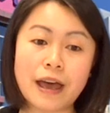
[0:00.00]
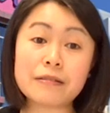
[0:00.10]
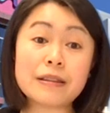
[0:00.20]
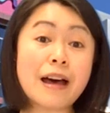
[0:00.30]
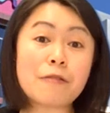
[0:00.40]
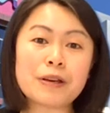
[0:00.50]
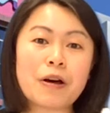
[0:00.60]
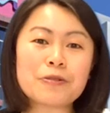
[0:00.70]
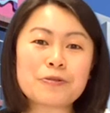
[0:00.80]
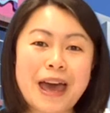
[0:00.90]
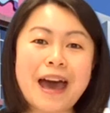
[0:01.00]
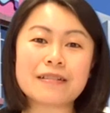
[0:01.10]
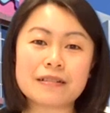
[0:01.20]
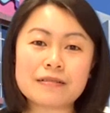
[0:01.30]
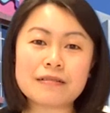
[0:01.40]
And now we also
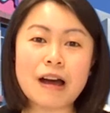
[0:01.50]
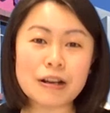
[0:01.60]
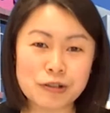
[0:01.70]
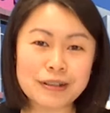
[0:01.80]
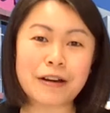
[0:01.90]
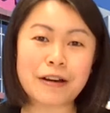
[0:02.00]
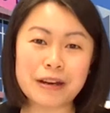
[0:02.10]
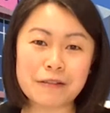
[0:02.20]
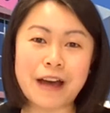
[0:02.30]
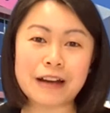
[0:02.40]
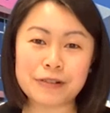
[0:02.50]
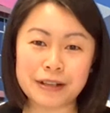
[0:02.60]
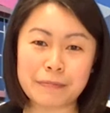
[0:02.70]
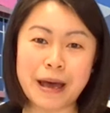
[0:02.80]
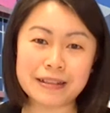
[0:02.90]
added large-scale
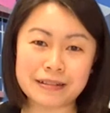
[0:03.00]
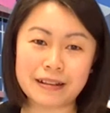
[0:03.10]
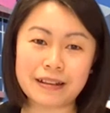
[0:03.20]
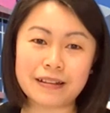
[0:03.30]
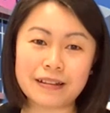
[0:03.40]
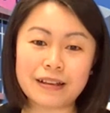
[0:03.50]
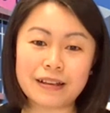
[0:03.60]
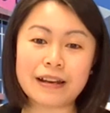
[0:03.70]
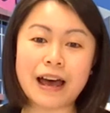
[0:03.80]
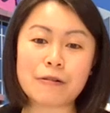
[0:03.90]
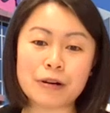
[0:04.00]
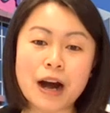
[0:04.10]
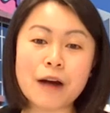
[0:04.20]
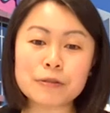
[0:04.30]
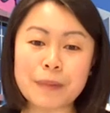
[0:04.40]
manufacturing capacity in our
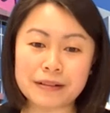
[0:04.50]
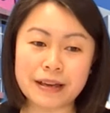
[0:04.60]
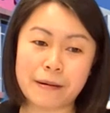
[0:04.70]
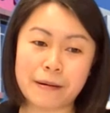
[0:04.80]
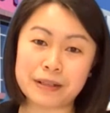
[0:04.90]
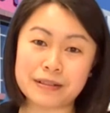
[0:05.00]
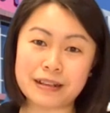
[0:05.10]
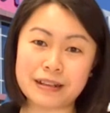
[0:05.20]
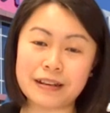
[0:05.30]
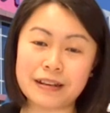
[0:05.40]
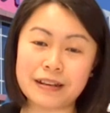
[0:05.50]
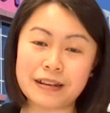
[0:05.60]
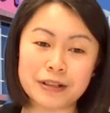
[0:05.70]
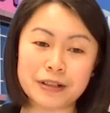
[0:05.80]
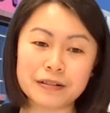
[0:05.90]
Carlsbad campus in
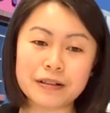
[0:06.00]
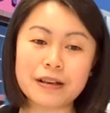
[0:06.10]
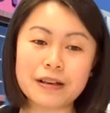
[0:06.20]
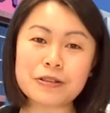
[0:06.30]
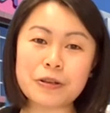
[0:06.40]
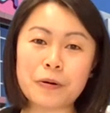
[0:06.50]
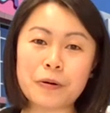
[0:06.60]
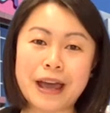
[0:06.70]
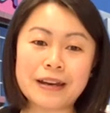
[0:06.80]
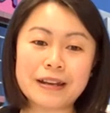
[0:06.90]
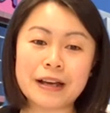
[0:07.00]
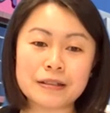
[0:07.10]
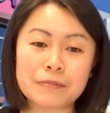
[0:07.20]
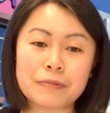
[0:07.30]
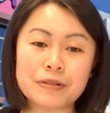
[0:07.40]
California. So any
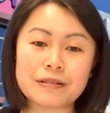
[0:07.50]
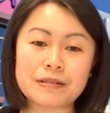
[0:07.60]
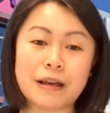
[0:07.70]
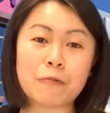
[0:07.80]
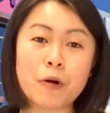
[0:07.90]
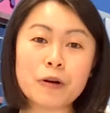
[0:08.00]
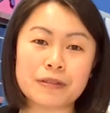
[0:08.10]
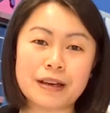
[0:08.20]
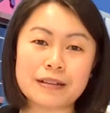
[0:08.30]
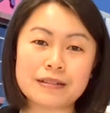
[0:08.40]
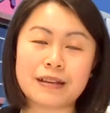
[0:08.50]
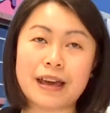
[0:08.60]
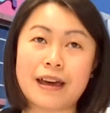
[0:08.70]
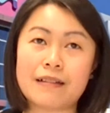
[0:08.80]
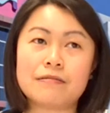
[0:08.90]
customers that work with us
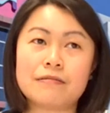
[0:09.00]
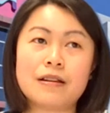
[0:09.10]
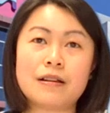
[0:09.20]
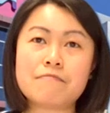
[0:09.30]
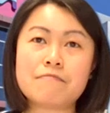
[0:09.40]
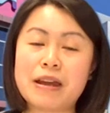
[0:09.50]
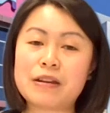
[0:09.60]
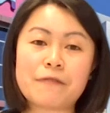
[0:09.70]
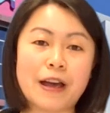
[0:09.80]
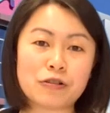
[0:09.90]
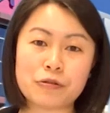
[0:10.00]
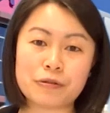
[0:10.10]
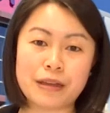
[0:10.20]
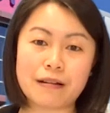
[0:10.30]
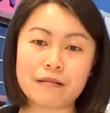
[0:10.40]
can manufacture
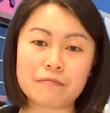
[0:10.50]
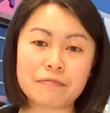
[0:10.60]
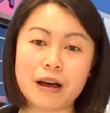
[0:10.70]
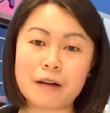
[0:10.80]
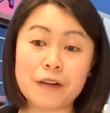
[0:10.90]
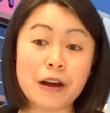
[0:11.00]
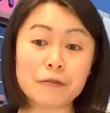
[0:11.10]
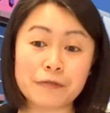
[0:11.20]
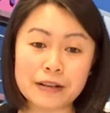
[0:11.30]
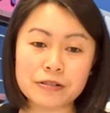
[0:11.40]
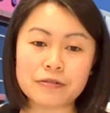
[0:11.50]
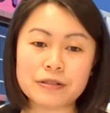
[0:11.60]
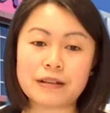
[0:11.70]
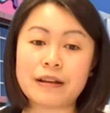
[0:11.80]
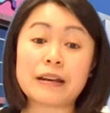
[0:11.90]
their viral
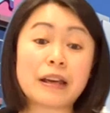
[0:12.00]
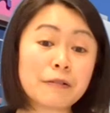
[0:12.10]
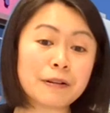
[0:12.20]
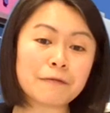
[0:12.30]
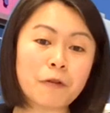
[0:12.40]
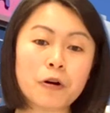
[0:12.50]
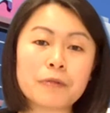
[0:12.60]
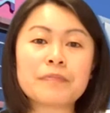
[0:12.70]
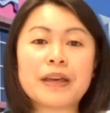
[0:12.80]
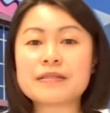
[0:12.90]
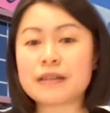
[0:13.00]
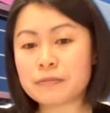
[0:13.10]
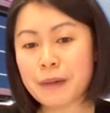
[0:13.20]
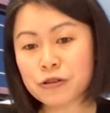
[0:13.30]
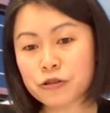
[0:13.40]
vectors in adherent form, in
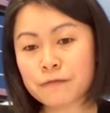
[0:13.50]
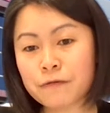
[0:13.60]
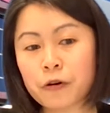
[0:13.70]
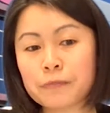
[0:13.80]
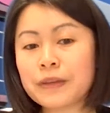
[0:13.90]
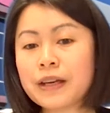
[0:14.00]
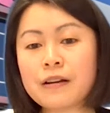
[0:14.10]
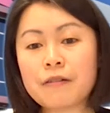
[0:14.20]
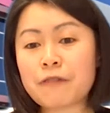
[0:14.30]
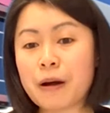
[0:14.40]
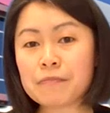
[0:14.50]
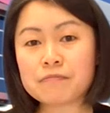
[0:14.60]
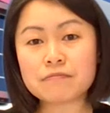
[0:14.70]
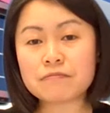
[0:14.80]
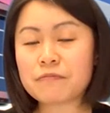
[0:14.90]
suspension form,
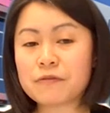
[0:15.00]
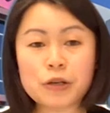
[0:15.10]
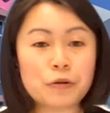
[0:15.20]
from